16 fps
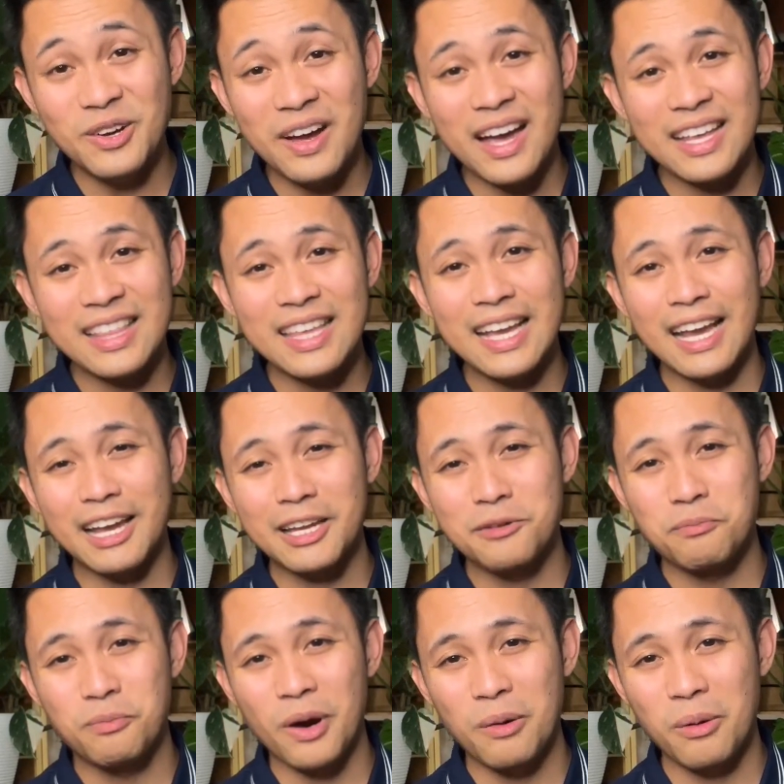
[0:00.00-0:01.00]
I think I could
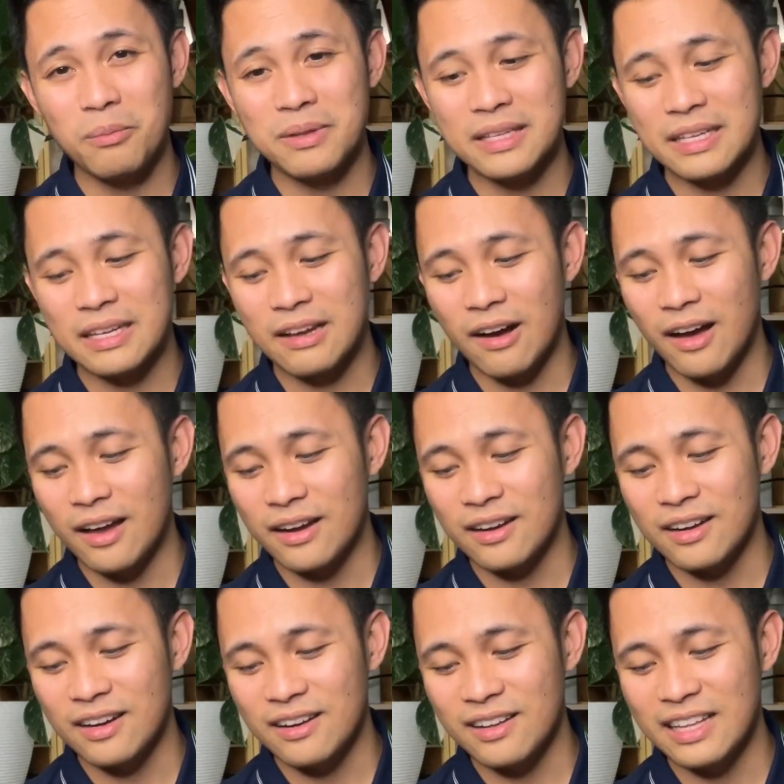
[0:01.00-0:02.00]
have probably
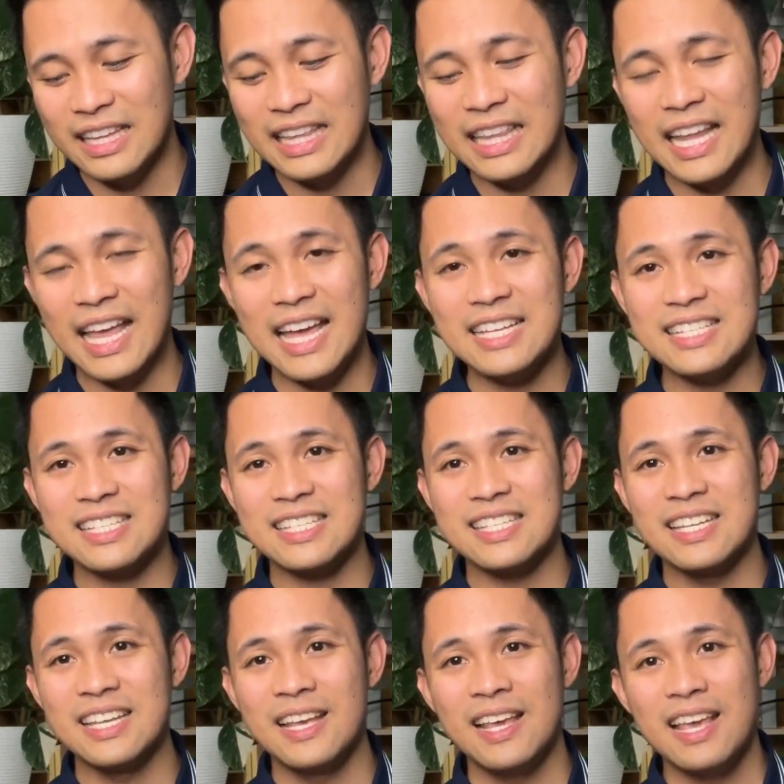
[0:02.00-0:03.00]
gone
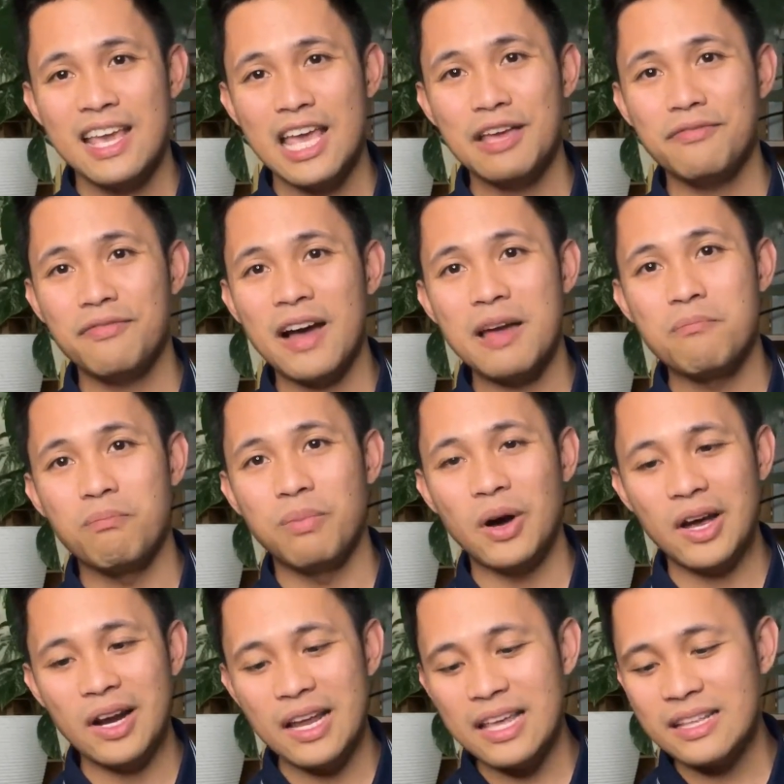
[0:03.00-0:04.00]
less if I
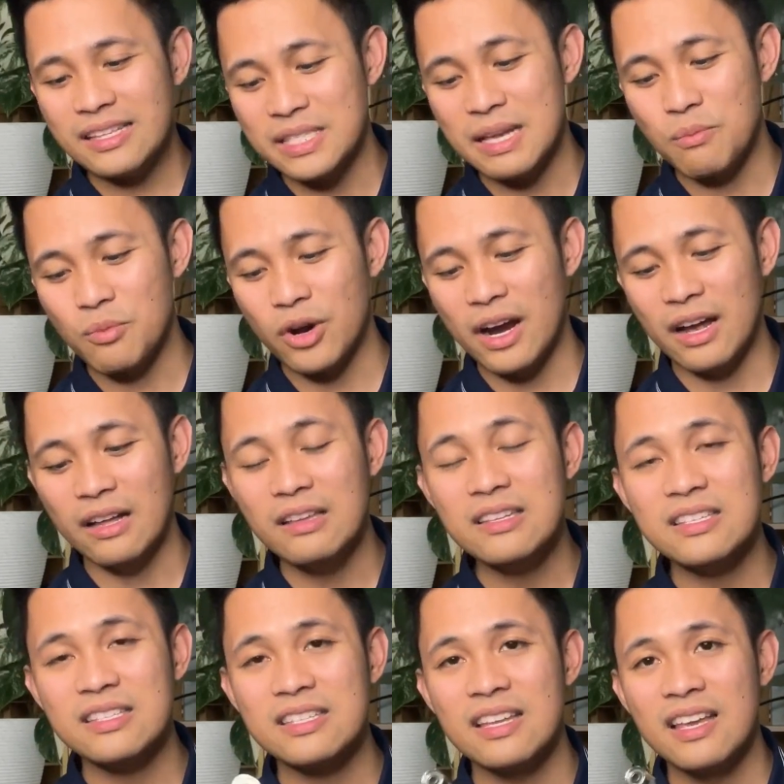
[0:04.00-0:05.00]
bought it somewhere
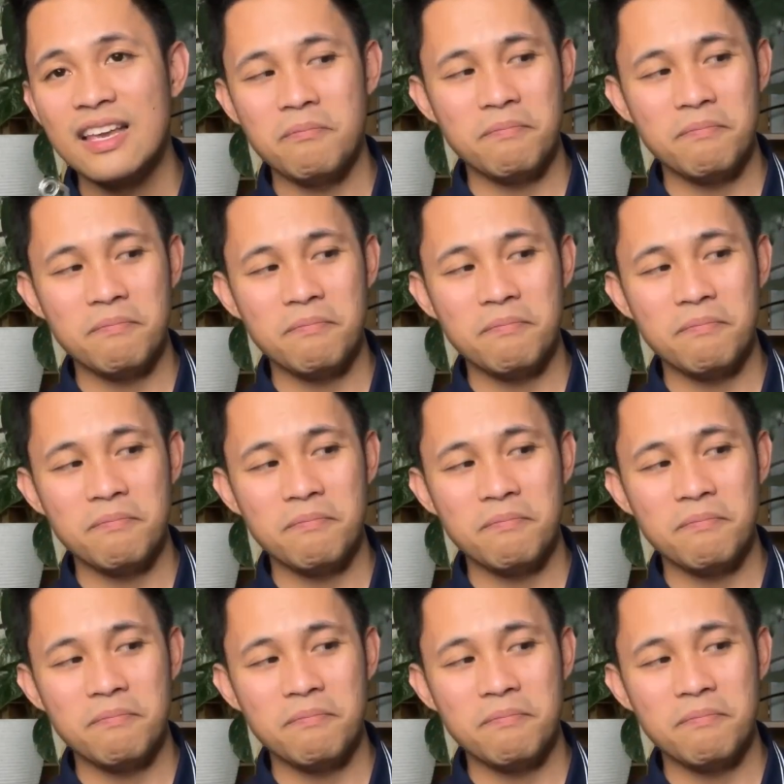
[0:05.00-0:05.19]
else.